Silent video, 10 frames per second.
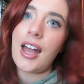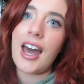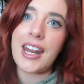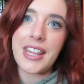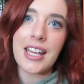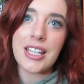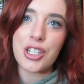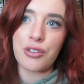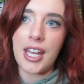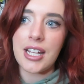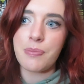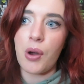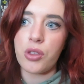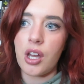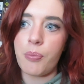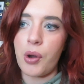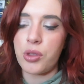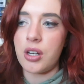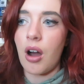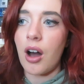And I think this creates
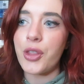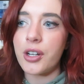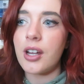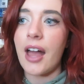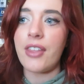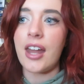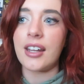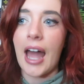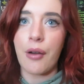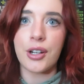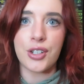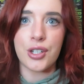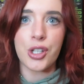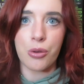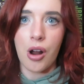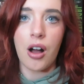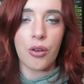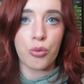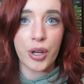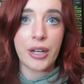both an author and then characters who are
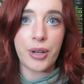all really,